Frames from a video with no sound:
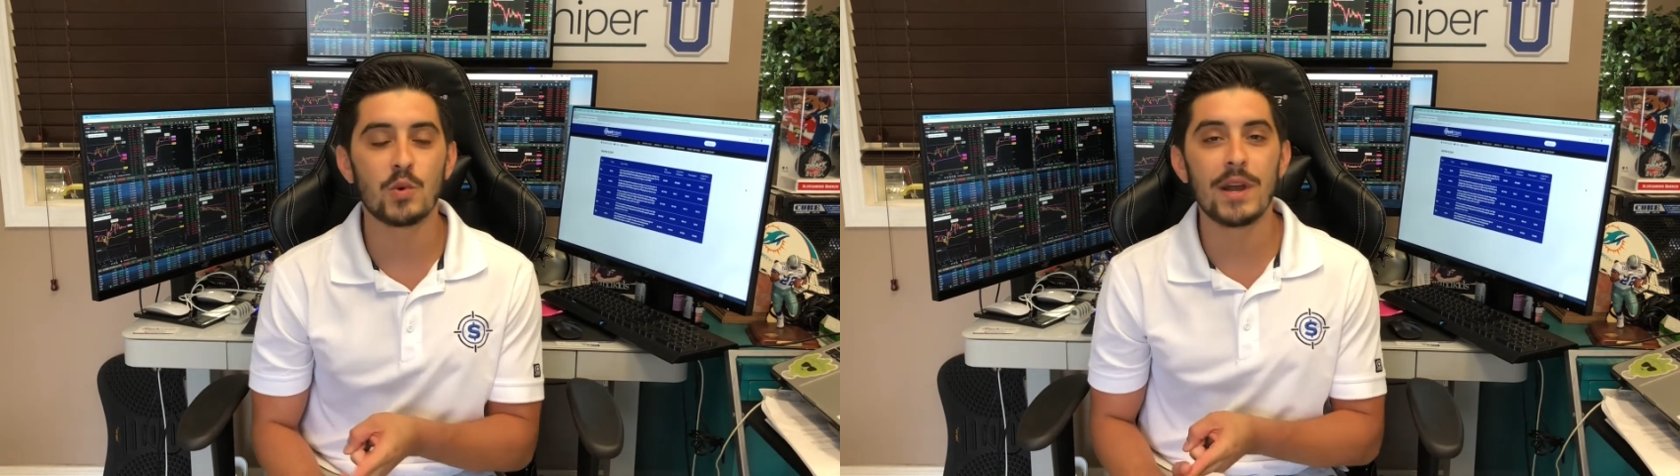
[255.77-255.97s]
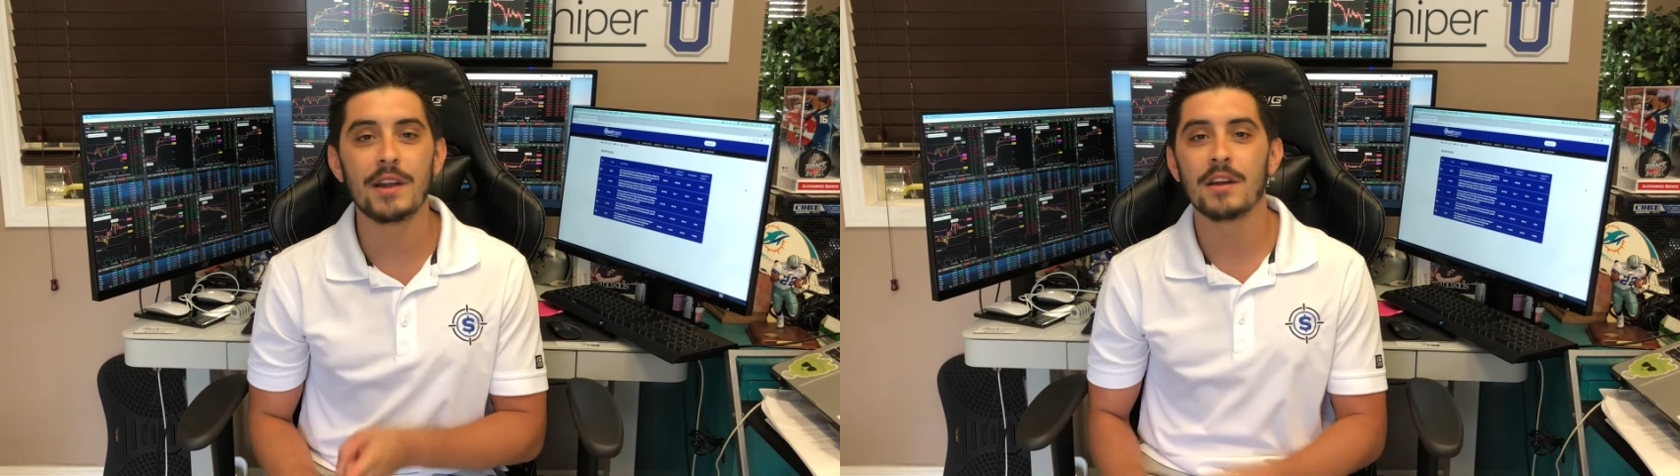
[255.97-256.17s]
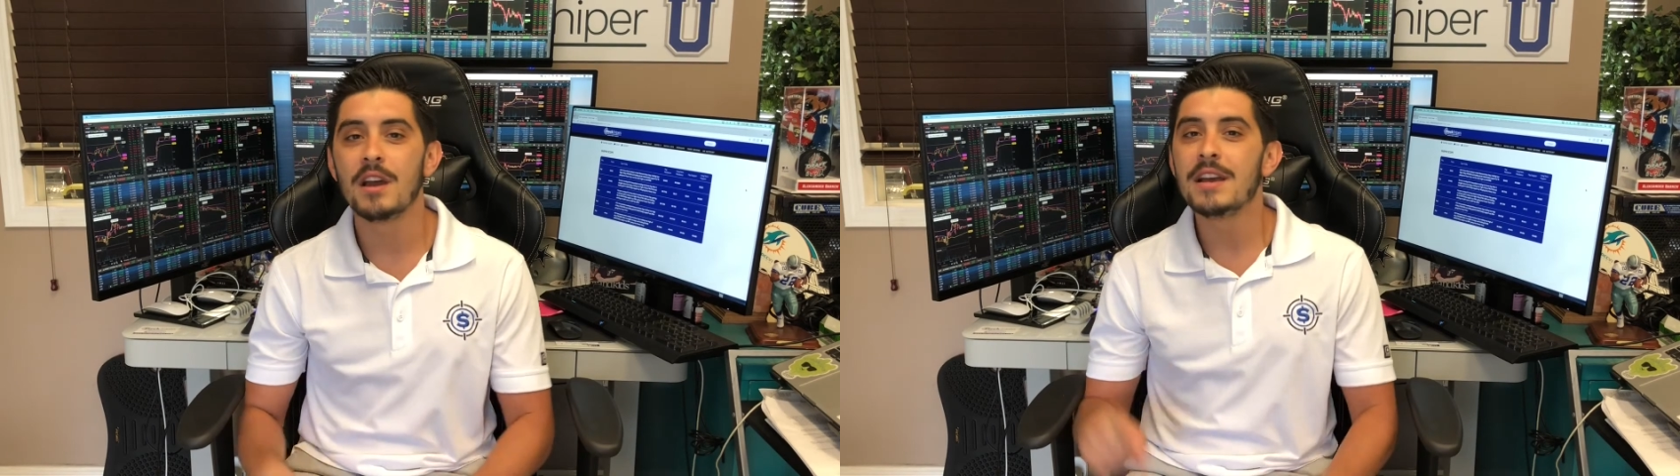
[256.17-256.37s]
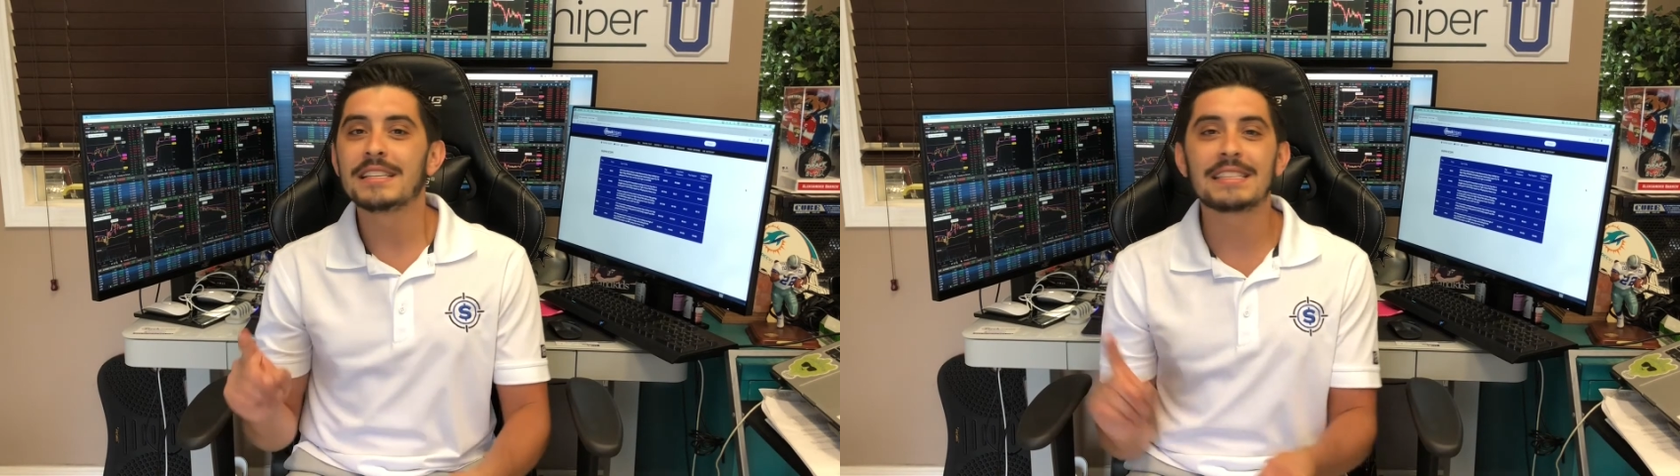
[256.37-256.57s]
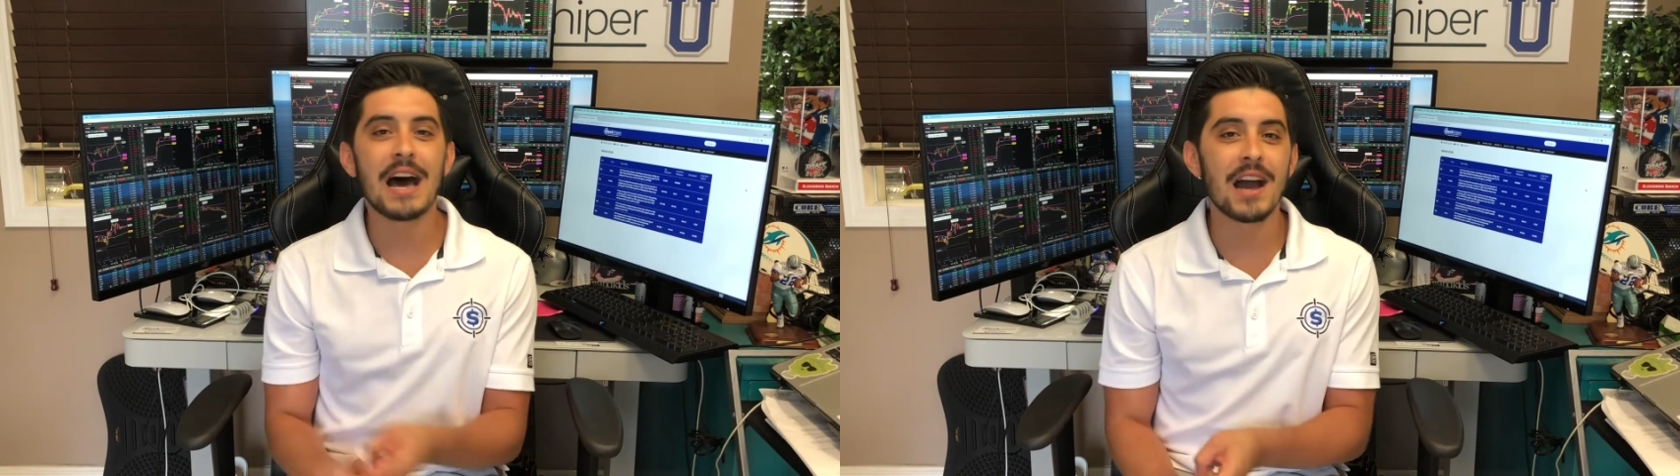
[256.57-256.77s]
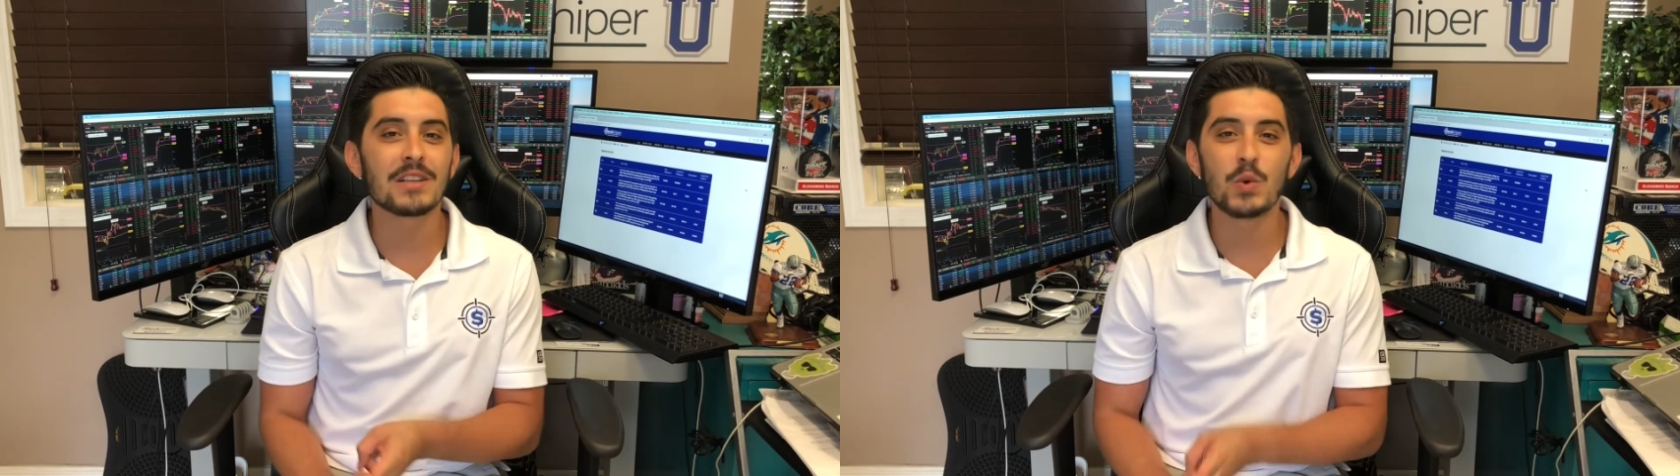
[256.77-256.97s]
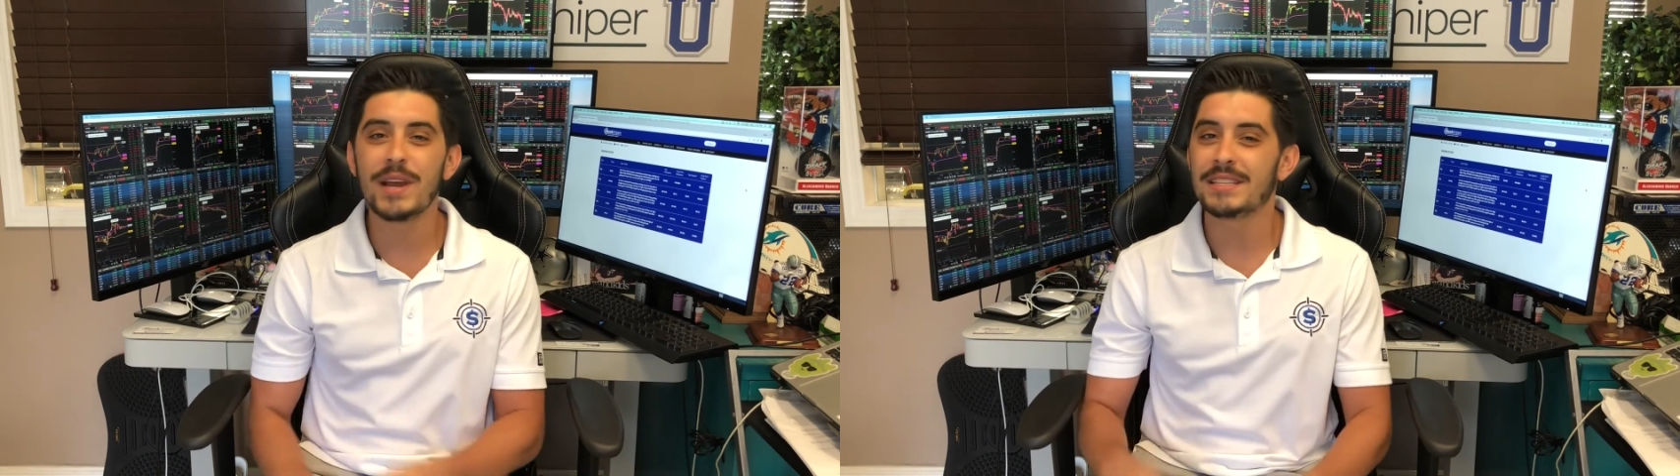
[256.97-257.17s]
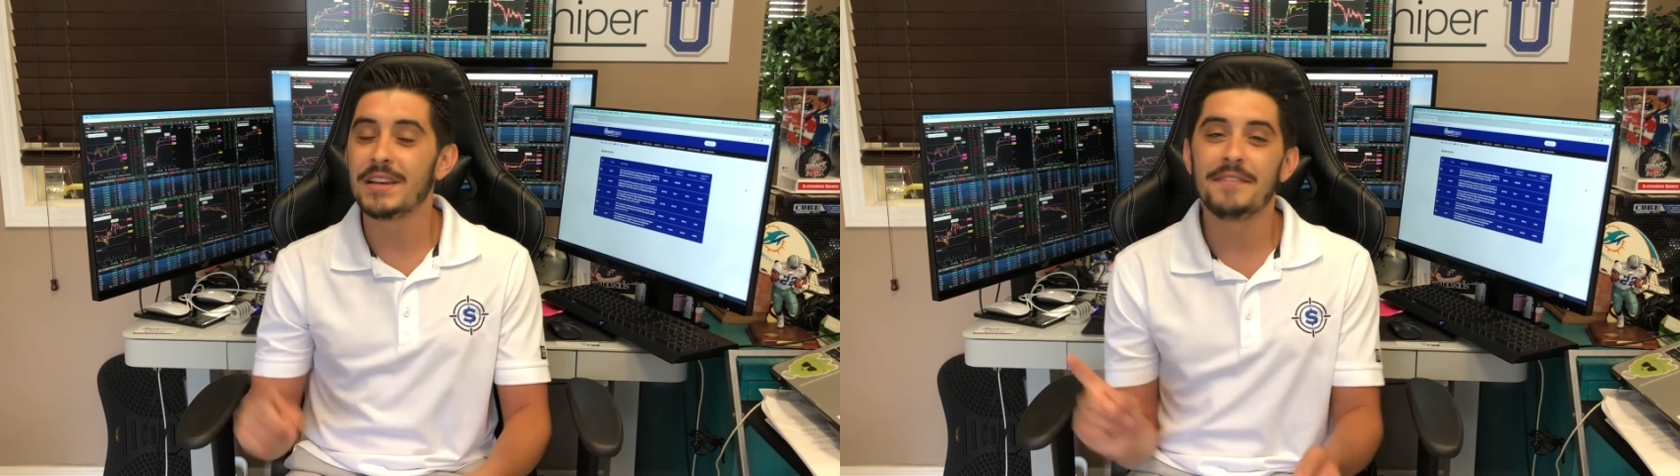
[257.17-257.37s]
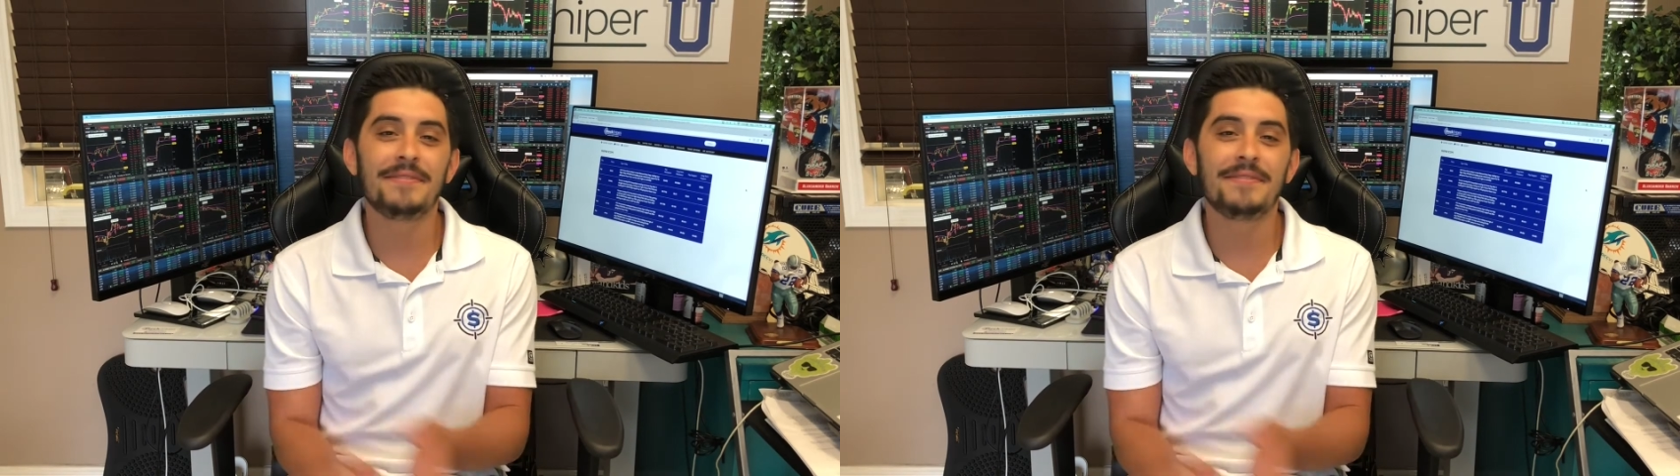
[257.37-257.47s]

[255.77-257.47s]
Twitter, Stock Twitch,